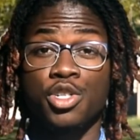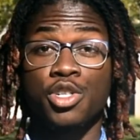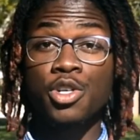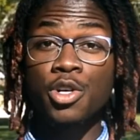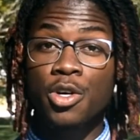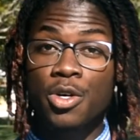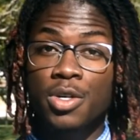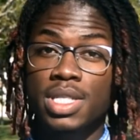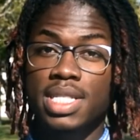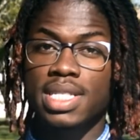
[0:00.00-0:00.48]
to
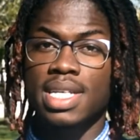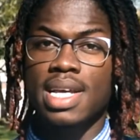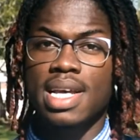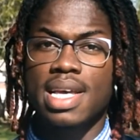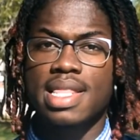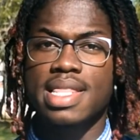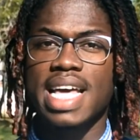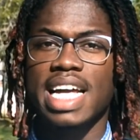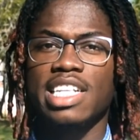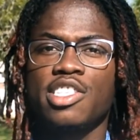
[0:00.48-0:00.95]
note
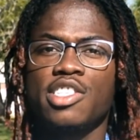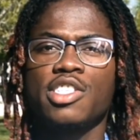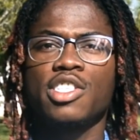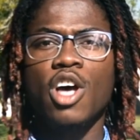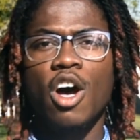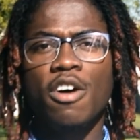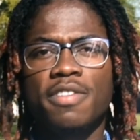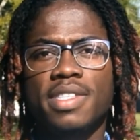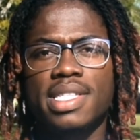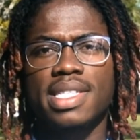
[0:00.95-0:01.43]
that
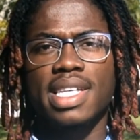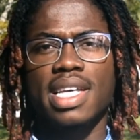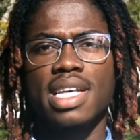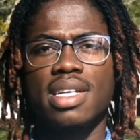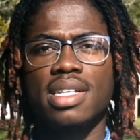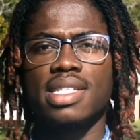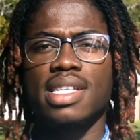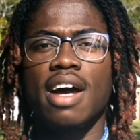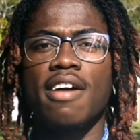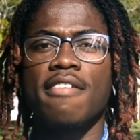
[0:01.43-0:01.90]
soft
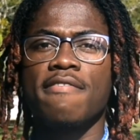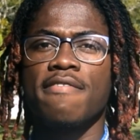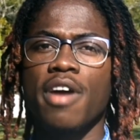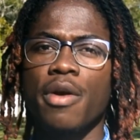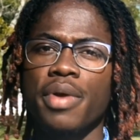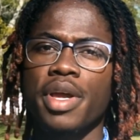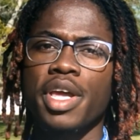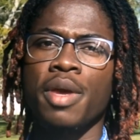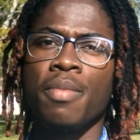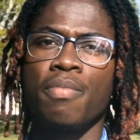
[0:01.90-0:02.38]
skills are
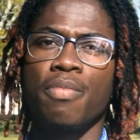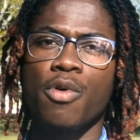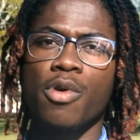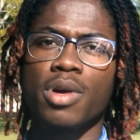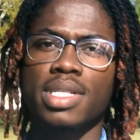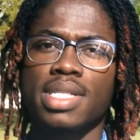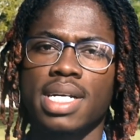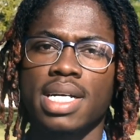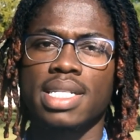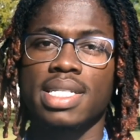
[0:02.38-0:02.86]
very
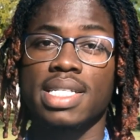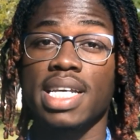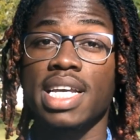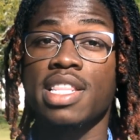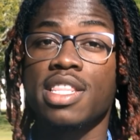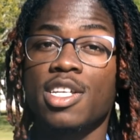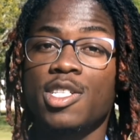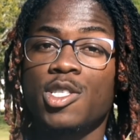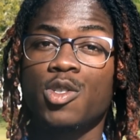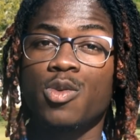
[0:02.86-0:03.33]
important
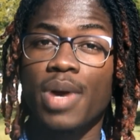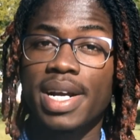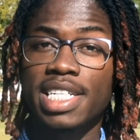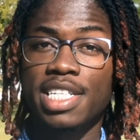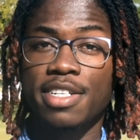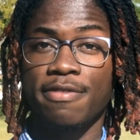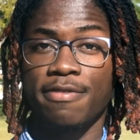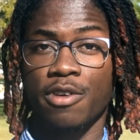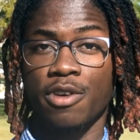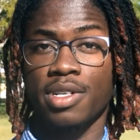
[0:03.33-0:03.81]
in the
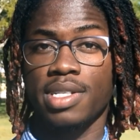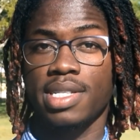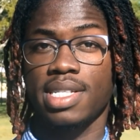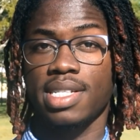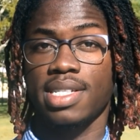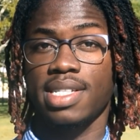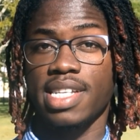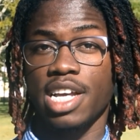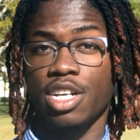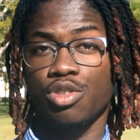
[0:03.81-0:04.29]

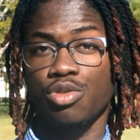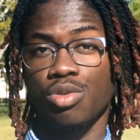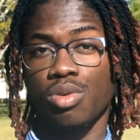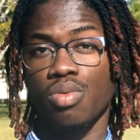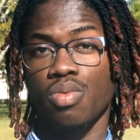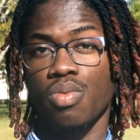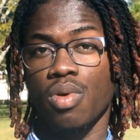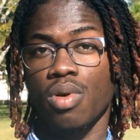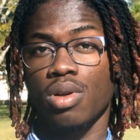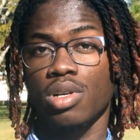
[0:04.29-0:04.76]
21st
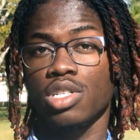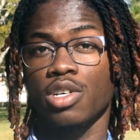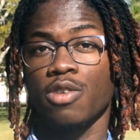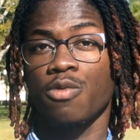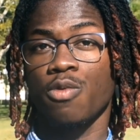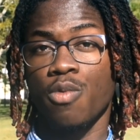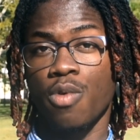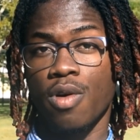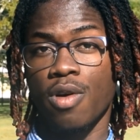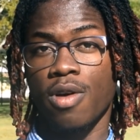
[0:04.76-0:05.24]
century world
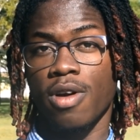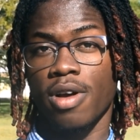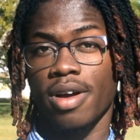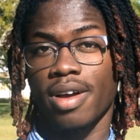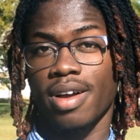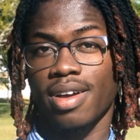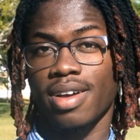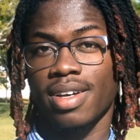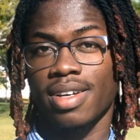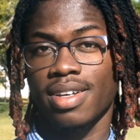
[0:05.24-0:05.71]
of work.
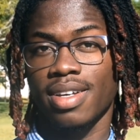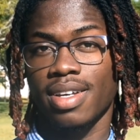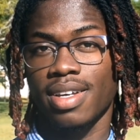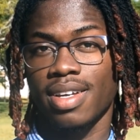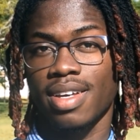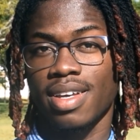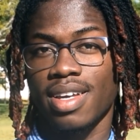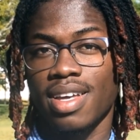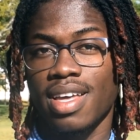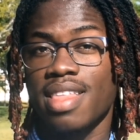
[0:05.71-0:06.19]

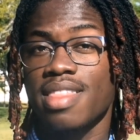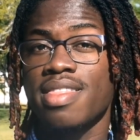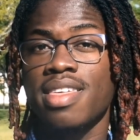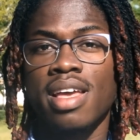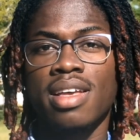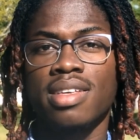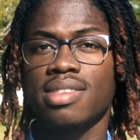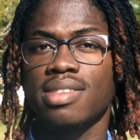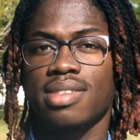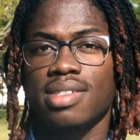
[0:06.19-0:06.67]

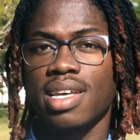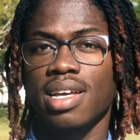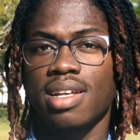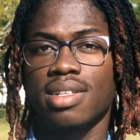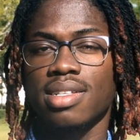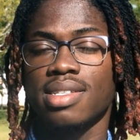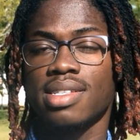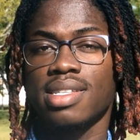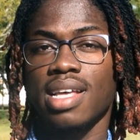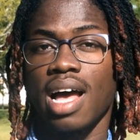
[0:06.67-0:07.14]
These
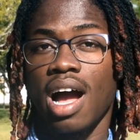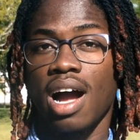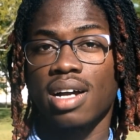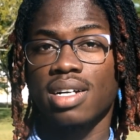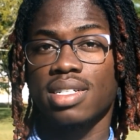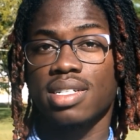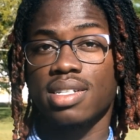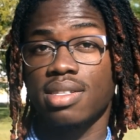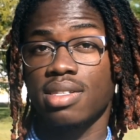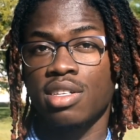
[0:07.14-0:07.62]
skills
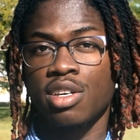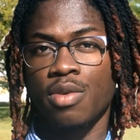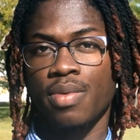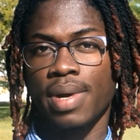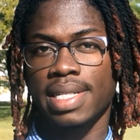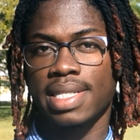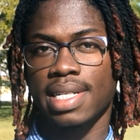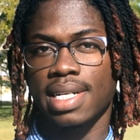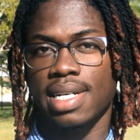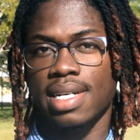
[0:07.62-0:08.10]
aren't
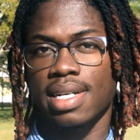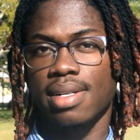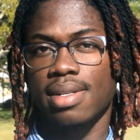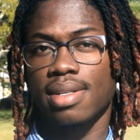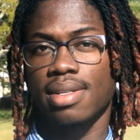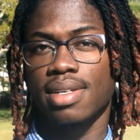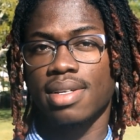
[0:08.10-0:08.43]
theoretical.